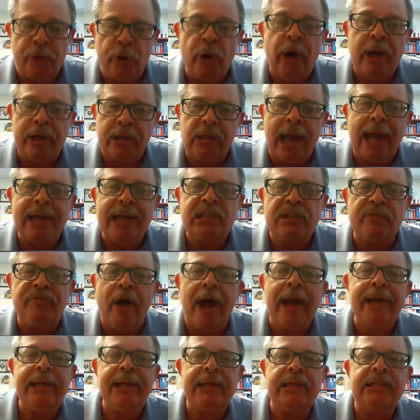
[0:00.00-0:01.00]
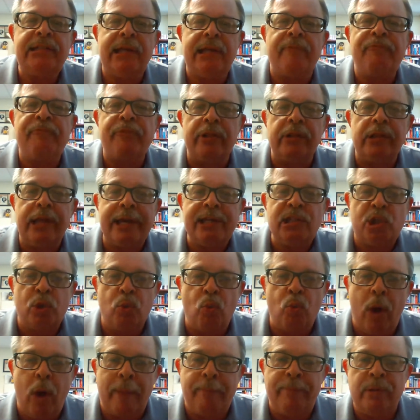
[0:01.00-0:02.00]
they're unclassified except for the laser
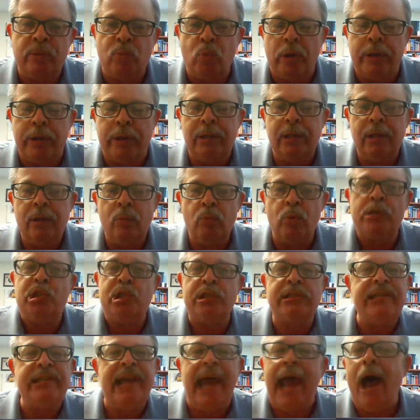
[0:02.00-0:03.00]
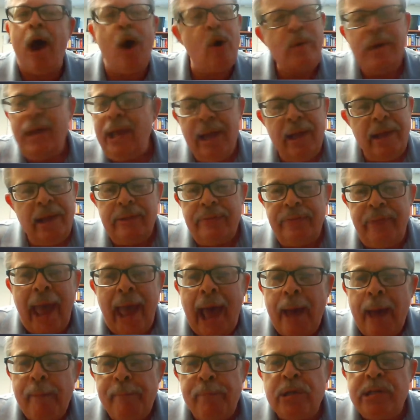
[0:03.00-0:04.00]
weapon one, which is now,
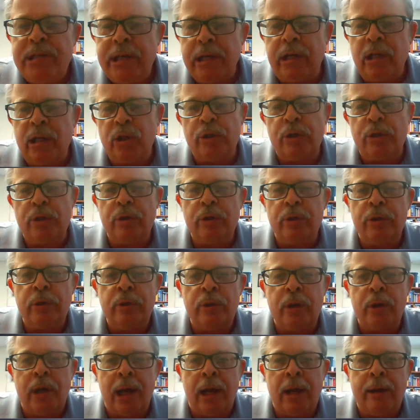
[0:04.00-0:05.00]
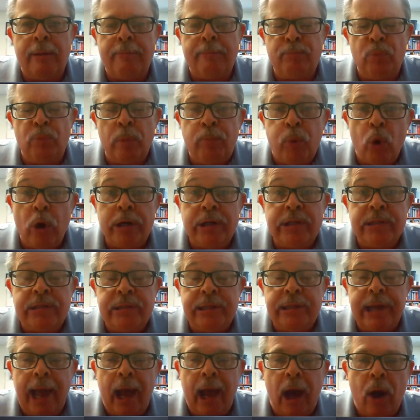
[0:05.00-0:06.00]
that particular report
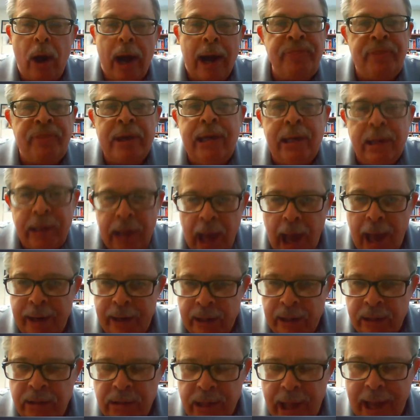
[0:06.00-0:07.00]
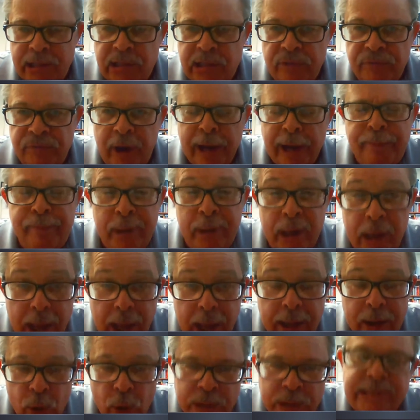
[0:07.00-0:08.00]
is now, I think it got unclassified
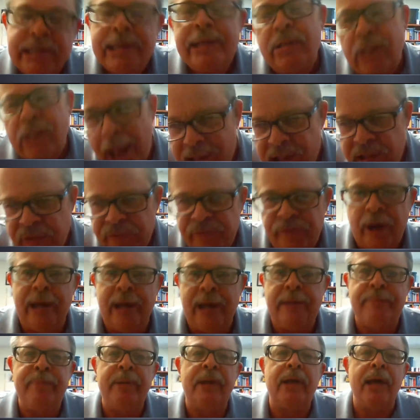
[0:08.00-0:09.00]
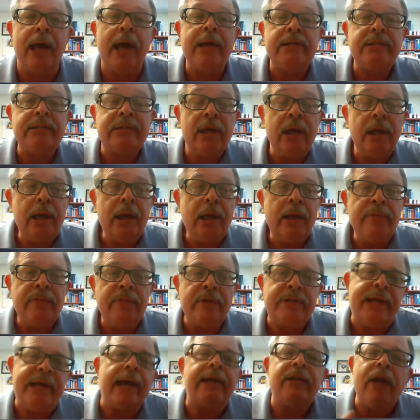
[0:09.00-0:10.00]
declassified because
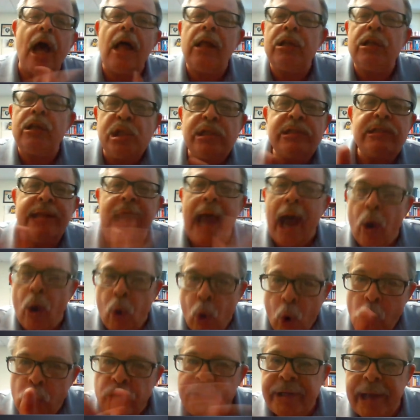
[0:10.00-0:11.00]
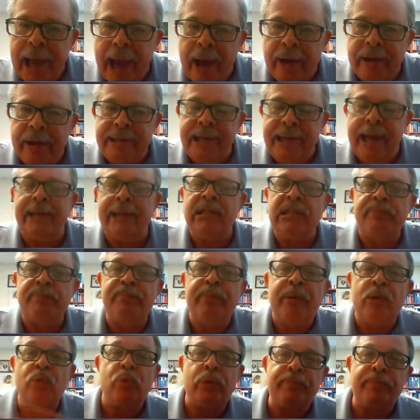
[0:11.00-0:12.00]
the technology is now old and out of date. It's
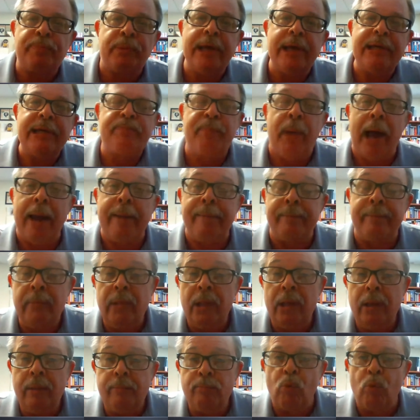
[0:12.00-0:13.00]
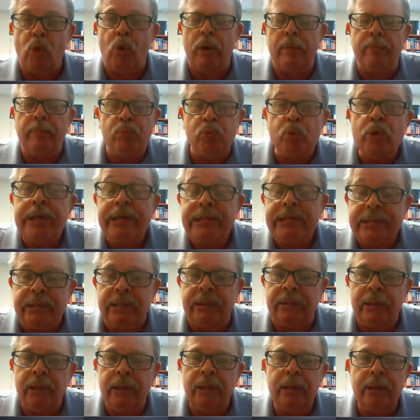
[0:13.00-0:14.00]
been replaced by more
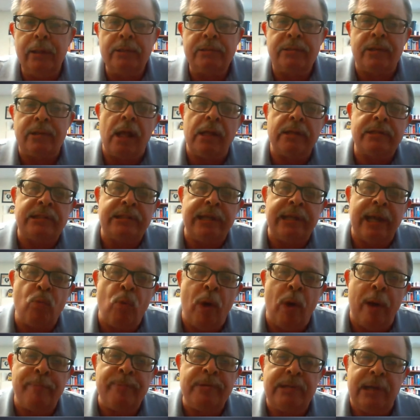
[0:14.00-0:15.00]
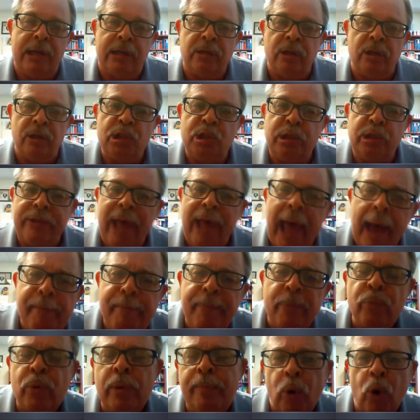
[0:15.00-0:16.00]
recent solid state weapon technology. That
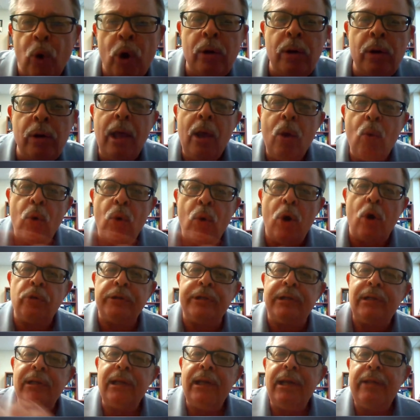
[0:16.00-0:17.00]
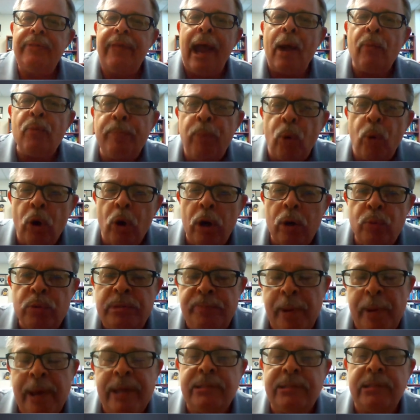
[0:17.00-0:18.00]
report was
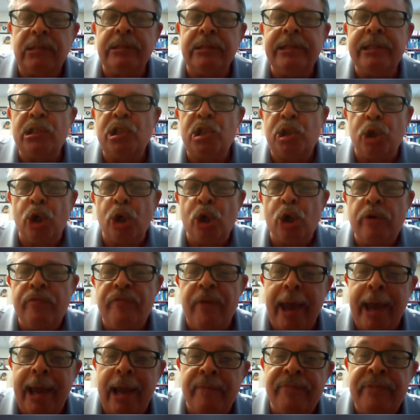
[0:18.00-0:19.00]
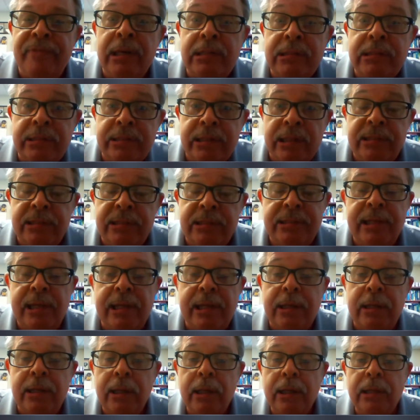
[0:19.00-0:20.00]
basically a survey of the
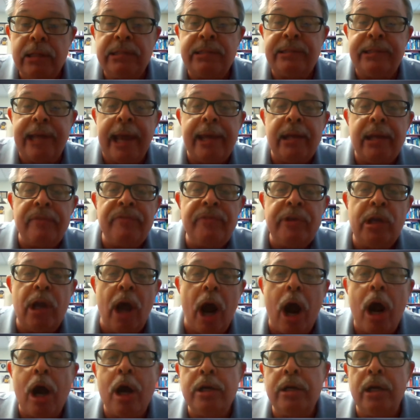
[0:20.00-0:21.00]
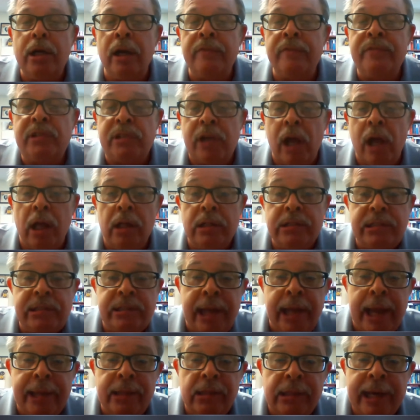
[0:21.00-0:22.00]
existing state of the art of solid
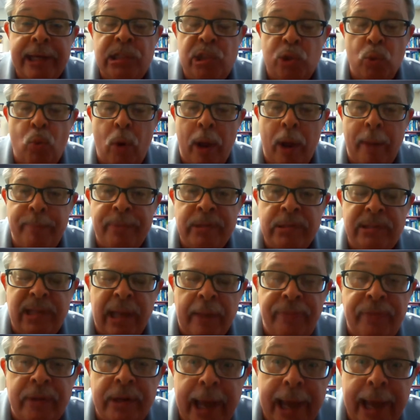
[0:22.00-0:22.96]
state laser weapons that the